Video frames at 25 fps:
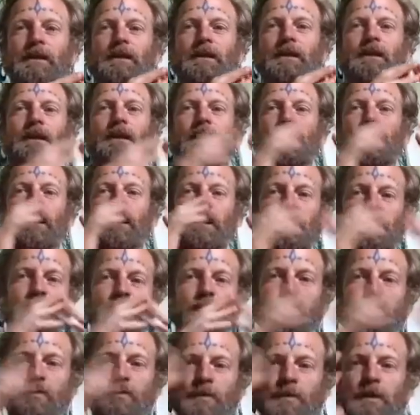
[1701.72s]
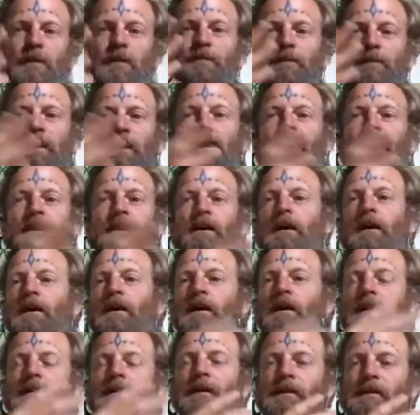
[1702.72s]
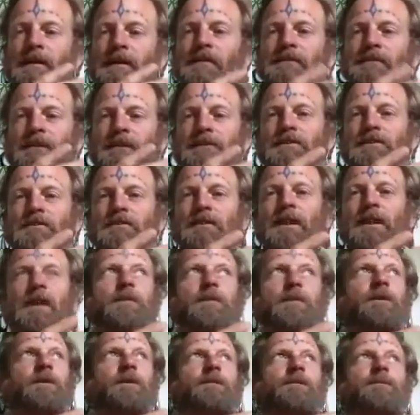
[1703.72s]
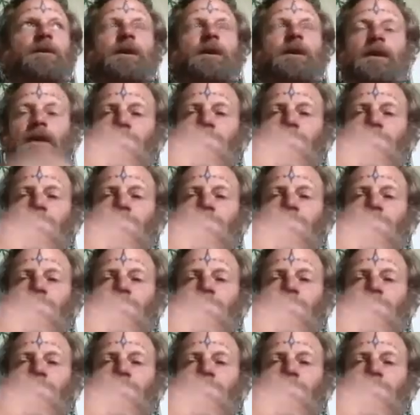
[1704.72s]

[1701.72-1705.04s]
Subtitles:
And you will be all the things that you came here to be